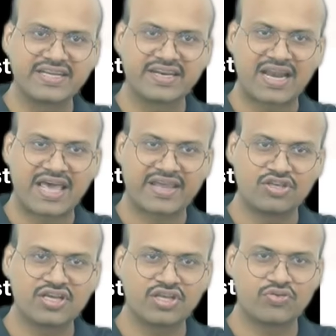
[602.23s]
Like
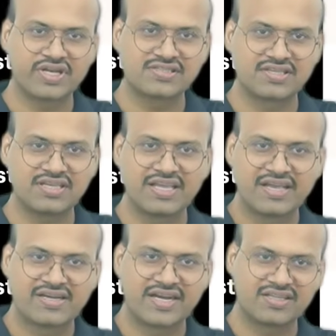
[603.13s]
here you can see
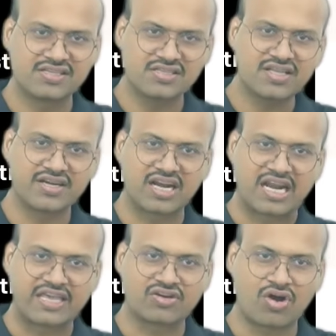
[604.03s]
that this is the
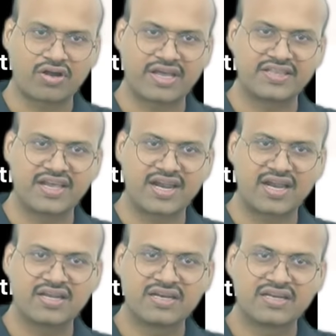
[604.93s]
underlying rock and there
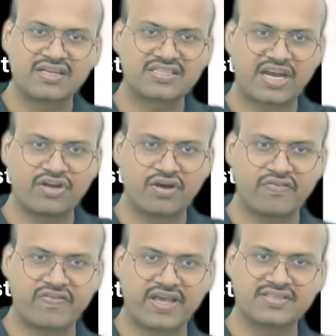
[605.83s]
are this kind
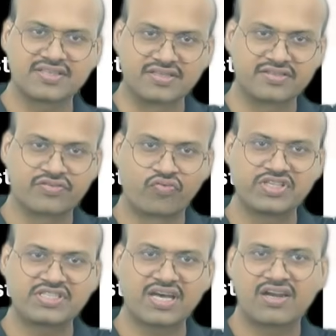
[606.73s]
of fractures
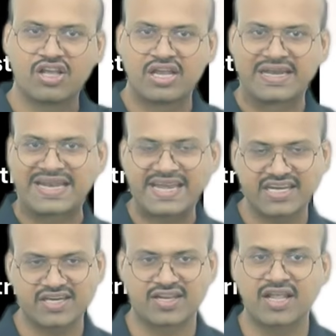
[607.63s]
which are 90
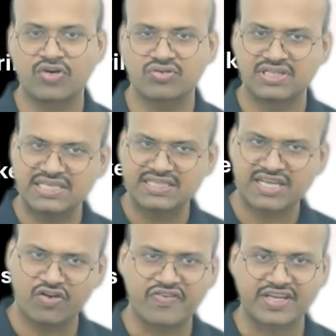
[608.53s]
degree. Now these
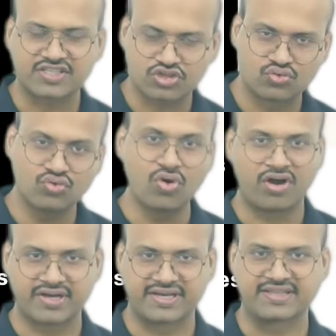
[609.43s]
kind of fractures do
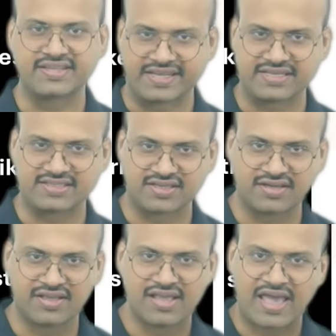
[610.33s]
occur in the
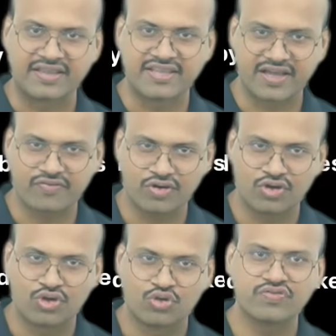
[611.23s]
nature, and
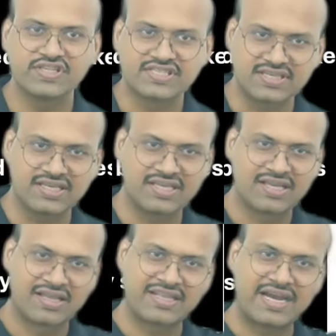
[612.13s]
therefore you will see
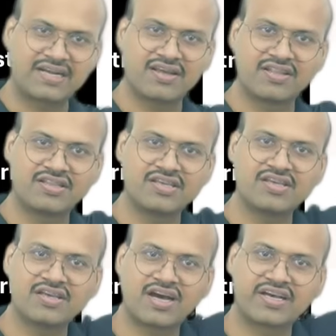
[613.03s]
that
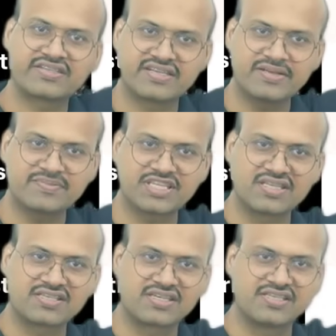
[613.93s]
the streams in
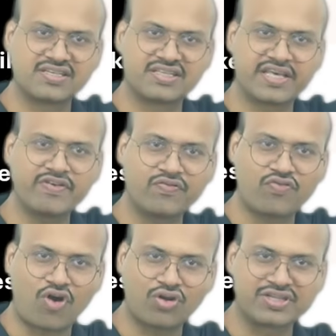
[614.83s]
this region, they will
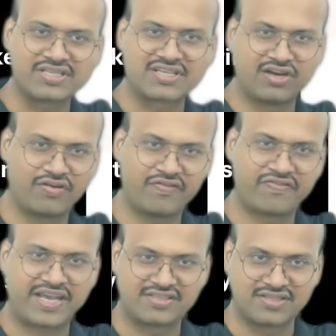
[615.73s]
follow this kind of
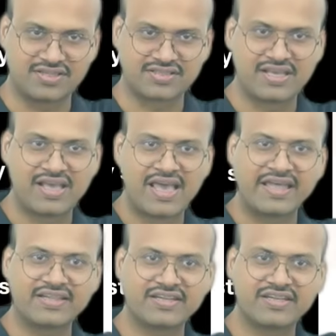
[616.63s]
fractures
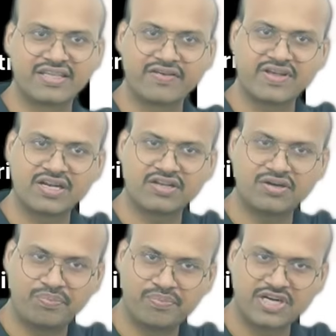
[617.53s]
and they will
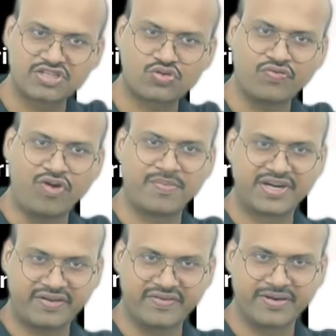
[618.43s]
merge to form a
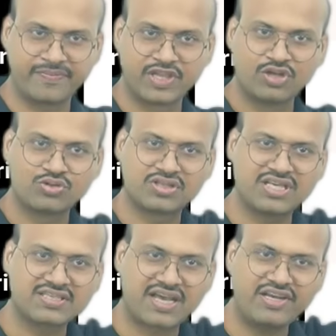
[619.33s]
river. So
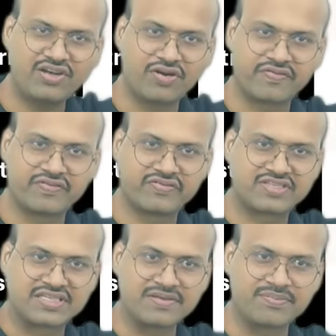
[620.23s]
this kind of
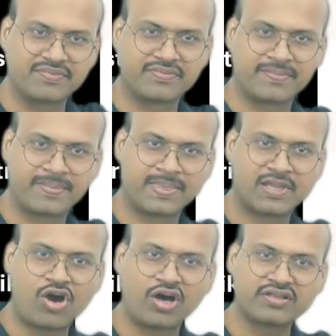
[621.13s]
stream
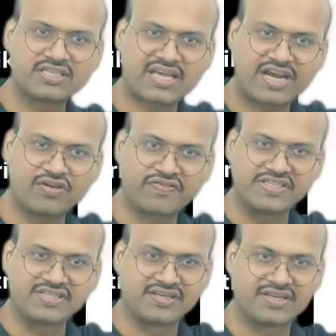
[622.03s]
or this kind of
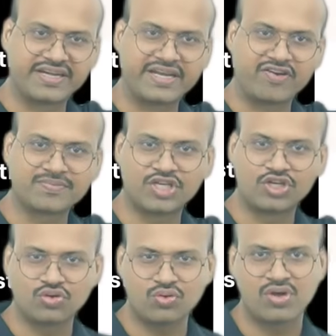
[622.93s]
region, it develops
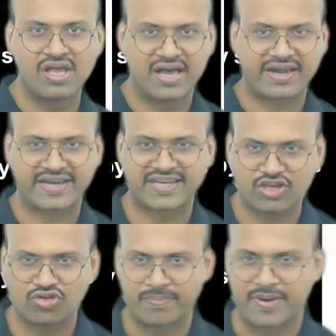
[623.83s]
into a
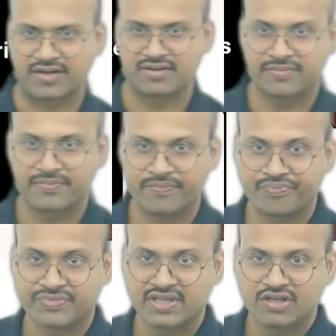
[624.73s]
rectangular pattern.
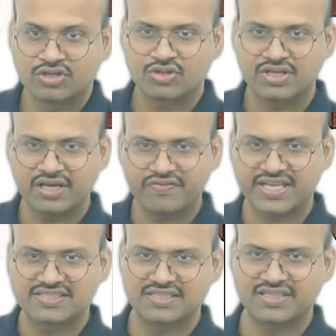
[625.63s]
So here we
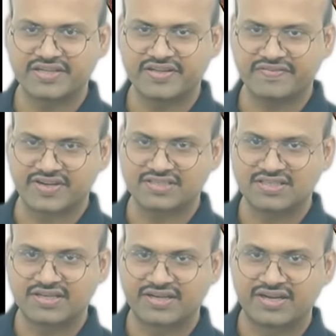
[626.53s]
can see the difference.
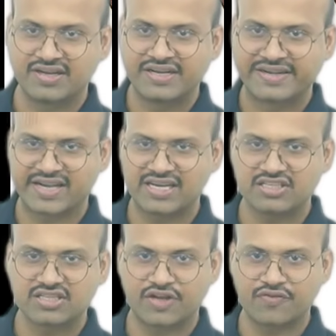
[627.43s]

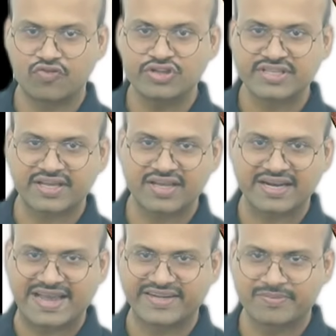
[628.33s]
Trellis, confluence angle
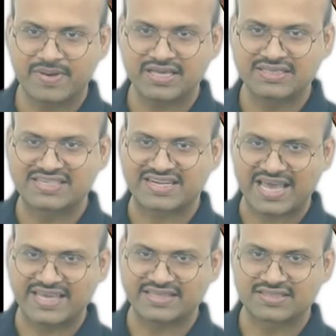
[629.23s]
guided by
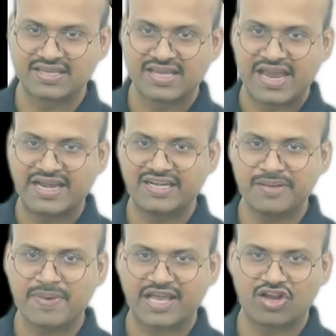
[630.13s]
strikes and
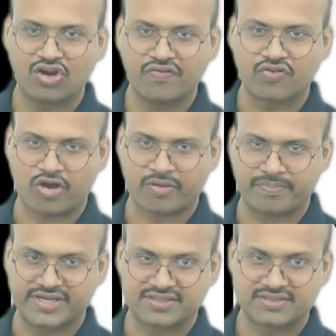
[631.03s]
dip angle of rock
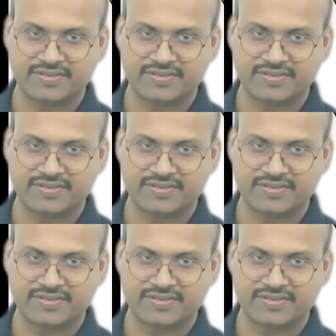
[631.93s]
beds.